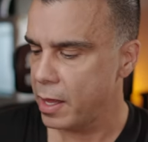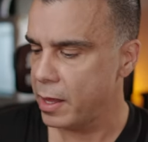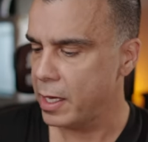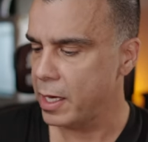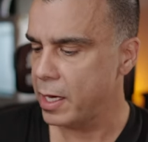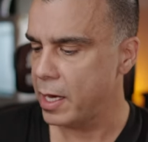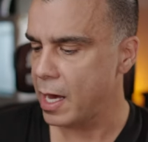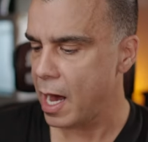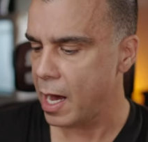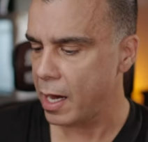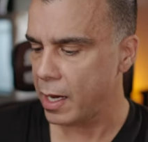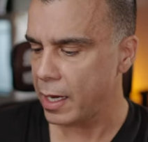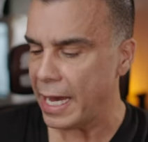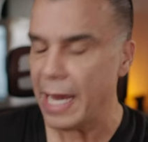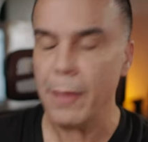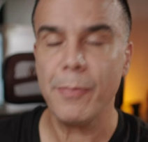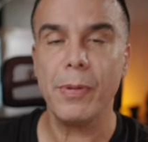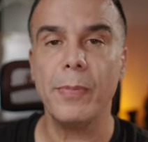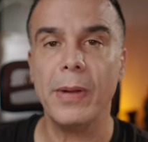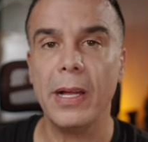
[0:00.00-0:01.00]
The
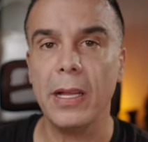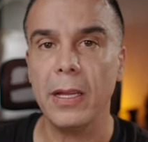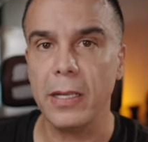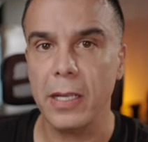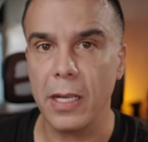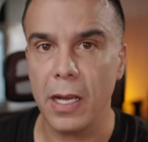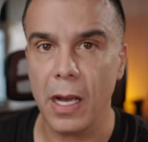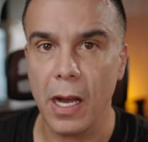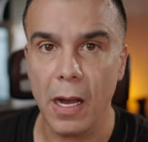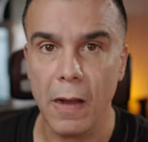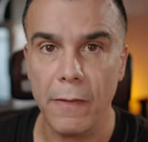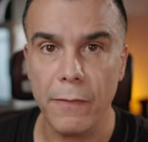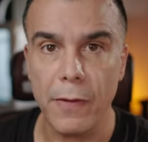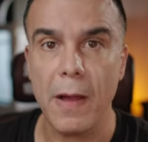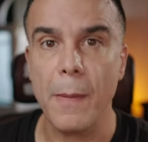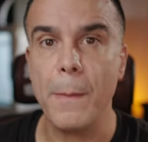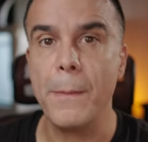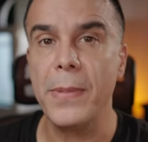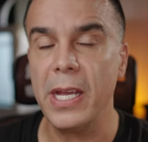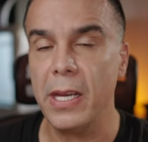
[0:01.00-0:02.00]
capability of
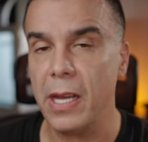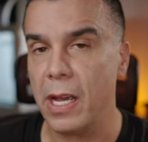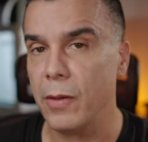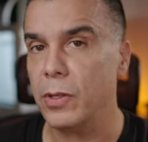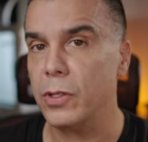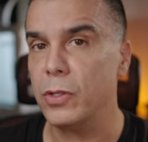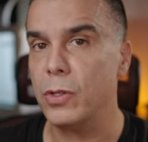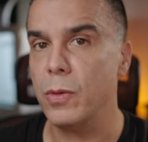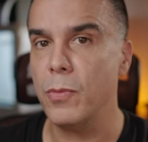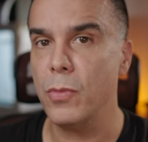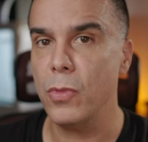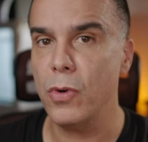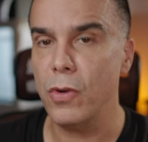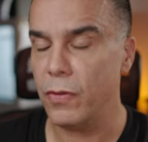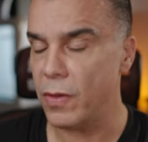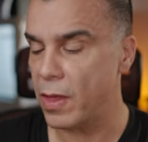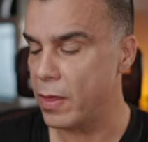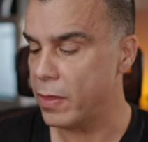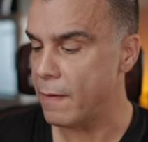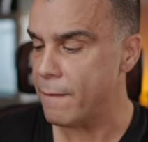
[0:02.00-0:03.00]
being able to
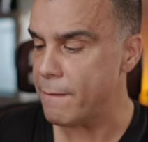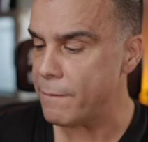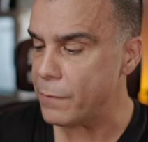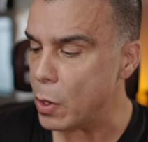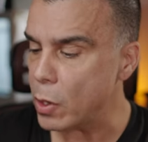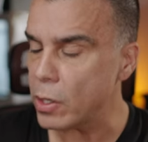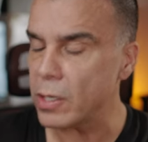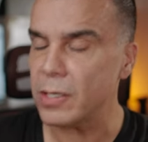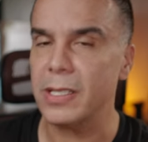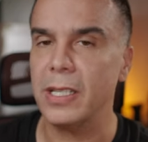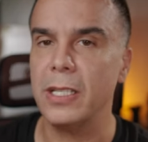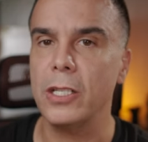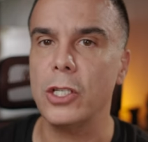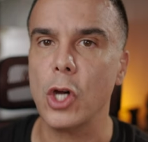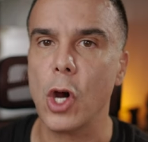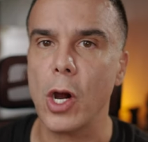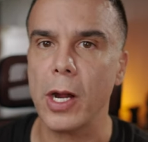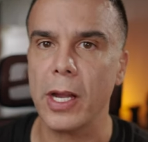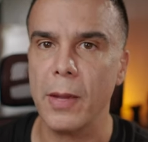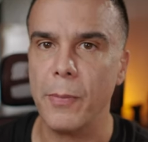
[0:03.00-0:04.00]
move the focusing
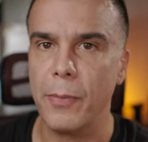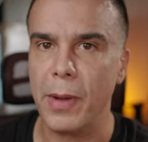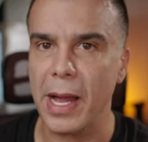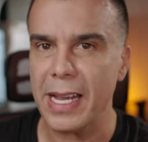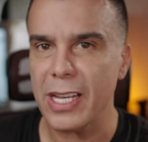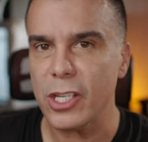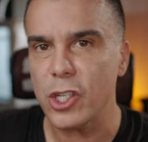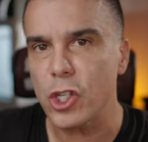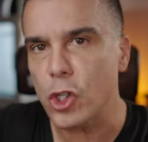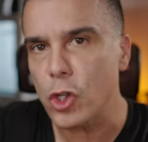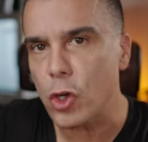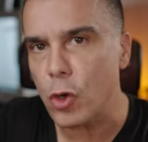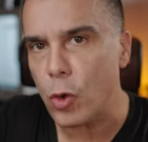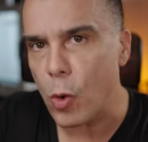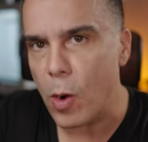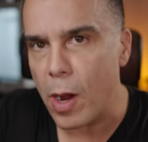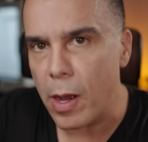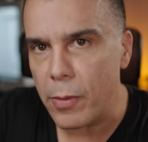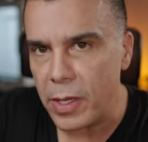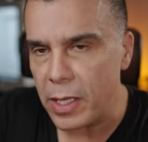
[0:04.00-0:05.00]
target by
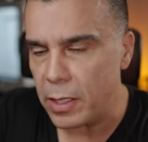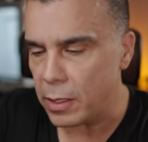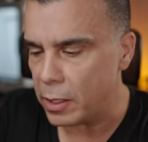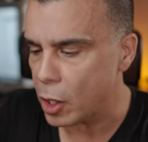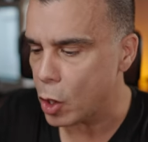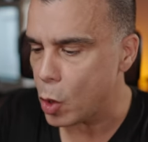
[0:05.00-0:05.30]
scrubbing the